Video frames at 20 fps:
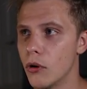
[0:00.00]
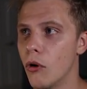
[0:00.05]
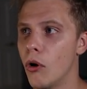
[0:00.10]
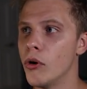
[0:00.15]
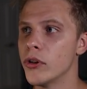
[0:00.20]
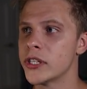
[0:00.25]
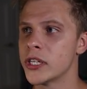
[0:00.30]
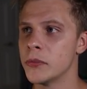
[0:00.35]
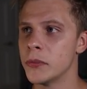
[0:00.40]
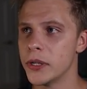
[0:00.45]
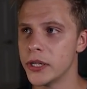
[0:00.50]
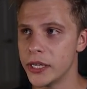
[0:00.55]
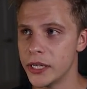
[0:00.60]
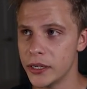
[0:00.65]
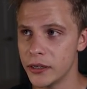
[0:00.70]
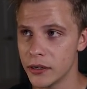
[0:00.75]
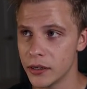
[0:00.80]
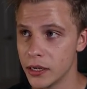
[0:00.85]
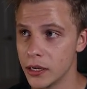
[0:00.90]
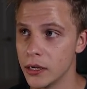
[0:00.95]

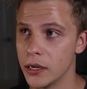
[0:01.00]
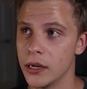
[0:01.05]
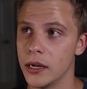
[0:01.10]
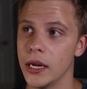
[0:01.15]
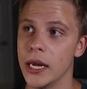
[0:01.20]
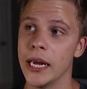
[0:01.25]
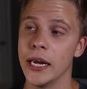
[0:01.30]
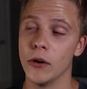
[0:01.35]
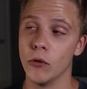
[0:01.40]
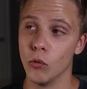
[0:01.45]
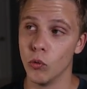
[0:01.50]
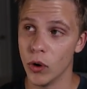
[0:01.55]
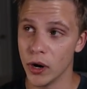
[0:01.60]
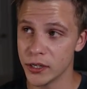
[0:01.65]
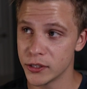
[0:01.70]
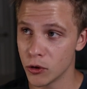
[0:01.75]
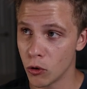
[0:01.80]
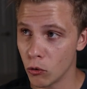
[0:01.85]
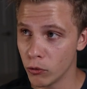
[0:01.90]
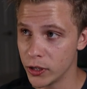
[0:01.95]
ultimately, it
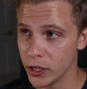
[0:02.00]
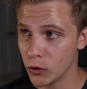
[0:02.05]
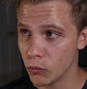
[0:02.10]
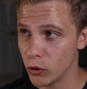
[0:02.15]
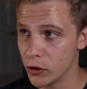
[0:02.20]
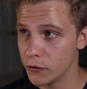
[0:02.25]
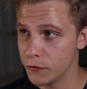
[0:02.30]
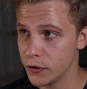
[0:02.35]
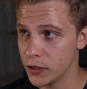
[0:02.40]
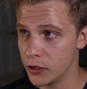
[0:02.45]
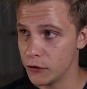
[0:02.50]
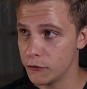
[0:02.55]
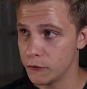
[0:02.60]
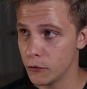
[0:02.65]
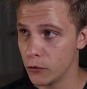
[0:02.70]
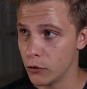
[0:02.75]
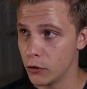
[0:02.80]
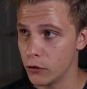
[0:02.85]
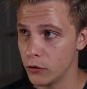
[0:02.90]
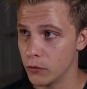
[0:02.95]
was holding
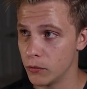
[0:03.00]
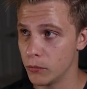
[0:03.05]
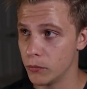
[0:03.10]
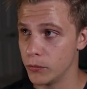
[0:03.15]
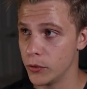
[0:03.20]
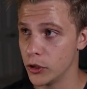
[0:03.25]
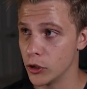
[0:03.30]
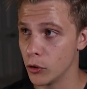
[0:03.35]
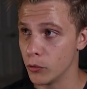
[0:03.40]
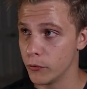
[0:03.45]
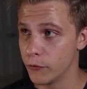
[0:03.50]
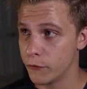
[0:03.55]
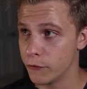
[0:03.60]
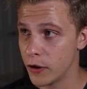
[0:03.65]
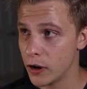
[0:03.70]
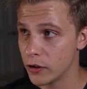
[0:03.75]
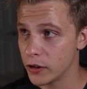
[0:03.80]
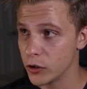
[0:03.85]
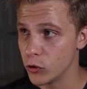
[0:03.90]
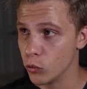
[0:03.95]
154,
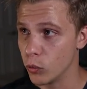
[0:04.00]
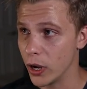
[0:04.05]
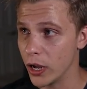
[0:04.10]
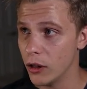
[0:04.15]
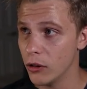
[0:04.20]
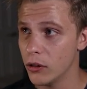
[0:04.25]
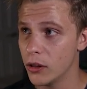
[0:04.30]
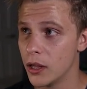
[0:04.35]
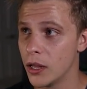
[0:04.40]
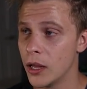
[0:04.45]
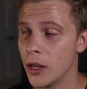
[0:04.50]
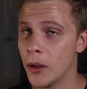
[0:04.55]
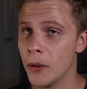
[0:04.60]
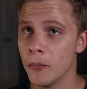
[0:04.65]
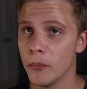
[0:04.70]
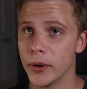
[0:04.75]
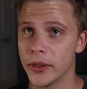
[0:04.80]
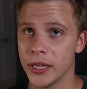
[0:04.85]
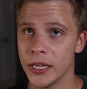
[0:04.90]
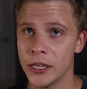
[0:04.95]
fairly well.
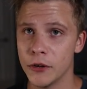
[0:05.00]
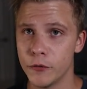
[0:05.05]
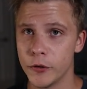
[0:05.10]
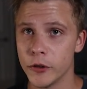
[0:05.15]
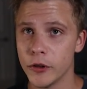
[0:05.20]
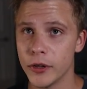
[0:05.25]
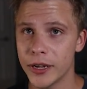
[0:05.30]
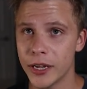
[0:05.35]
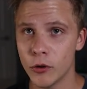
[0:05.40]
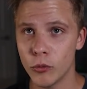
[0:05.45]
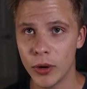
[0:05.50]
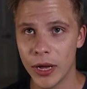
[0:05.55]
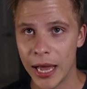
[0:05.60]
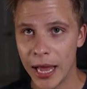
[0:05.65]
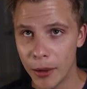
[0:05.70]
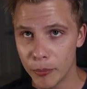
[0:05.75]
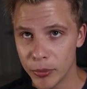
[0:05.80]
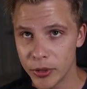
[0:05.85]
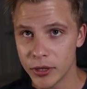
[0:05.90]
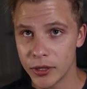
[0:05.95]
But then if we look at what
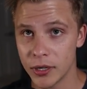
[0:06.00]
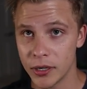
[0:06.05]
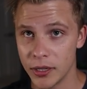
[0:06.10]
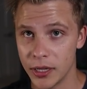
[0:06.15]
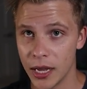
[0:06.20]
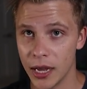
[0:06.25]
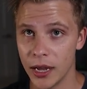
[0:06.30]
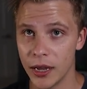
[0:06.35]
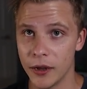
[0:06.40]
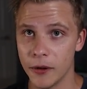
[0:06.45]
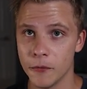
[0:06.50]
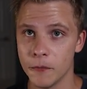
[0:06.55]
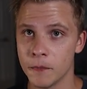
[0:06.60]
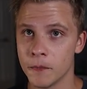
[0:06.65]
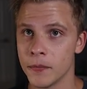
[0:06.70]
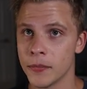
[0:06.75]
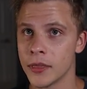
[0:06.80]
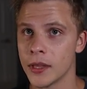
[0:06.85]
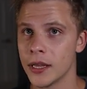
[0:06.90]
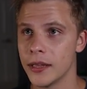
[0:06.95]
happened today,
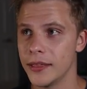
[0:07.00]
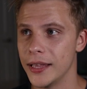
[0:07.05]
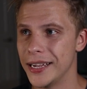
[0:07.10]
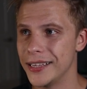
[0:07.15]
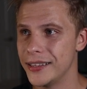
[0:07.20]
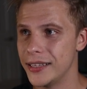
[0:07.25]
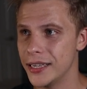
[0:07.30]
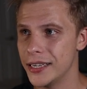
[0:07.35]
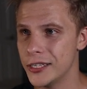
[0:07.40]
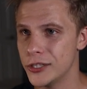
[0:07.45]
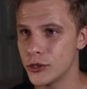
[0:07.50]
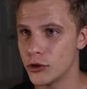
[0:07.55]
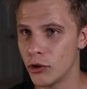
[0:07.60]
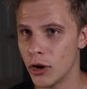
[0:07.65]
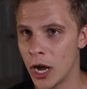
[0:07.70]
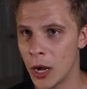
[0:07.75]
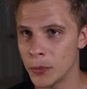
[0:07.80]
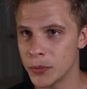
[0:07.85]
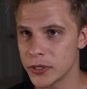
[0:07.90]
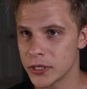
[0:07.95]
they did
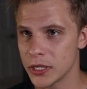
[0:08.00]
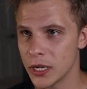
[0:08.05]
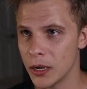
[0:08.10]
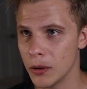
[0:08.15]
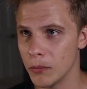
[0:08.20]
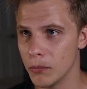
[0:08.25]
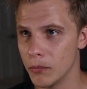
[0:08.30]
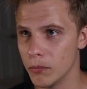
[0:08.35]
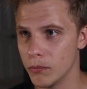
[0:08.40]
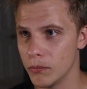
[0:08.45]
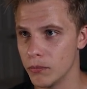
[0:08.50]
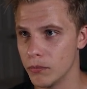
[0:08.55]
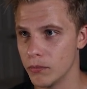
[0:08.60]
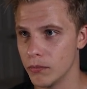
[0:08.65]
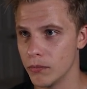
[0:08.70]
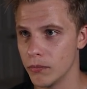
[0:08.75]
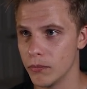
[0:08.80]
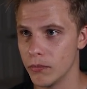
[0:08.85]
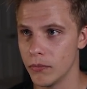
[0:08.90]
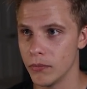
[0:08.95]
drop some,
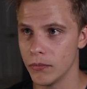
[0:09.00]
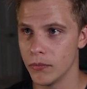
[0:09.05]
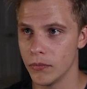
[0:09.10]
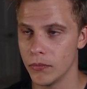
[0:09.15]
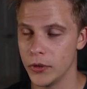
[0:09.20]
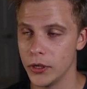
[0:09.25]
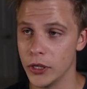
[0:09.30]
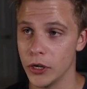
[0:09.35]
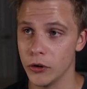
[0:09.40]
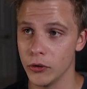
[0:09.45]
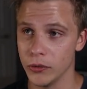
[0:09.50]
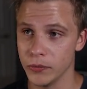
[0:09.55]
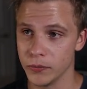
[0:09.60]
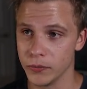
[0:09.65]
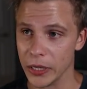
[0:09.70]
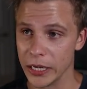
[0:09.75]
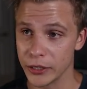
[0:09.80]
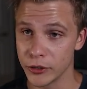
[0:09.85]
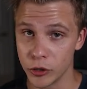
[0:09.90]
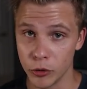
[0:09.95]

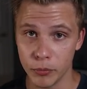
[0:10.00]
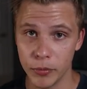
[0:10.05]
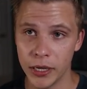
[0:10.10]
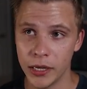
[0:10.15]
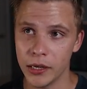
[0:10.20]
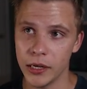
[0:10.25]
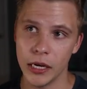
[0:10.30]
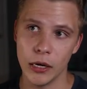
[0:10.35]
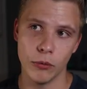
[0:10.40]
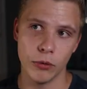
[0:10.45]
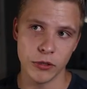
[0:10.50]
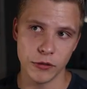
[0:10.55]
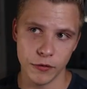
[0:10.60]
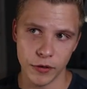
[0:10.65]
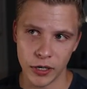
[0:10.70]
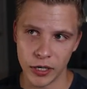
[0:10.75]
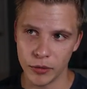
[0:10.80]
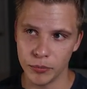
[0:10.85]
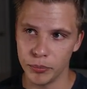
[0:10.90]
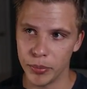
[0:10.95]
to me, it was
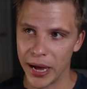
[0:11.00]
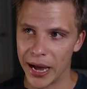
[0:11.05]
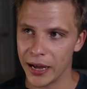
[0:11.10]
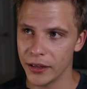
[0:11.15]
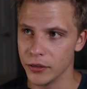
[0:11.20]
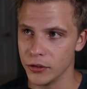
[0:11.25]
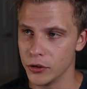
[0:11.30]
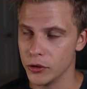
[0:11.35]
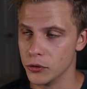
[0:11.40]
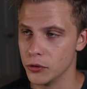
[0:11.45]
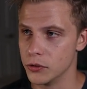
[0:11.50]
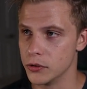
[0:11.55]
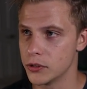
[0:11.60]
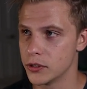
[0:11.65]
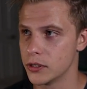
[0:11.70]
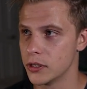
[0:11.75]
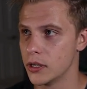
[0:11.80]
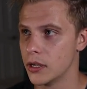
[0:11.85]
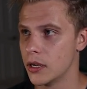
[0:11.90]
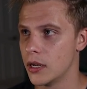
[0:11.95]
very bad
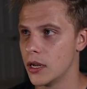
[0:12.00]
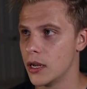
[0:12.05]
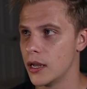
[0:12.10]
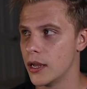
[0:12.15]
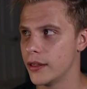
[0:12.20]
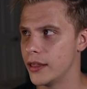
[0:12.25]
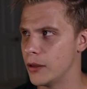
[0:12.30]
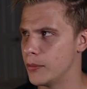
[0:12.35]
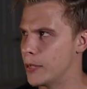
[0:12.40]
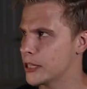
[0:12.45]
news. They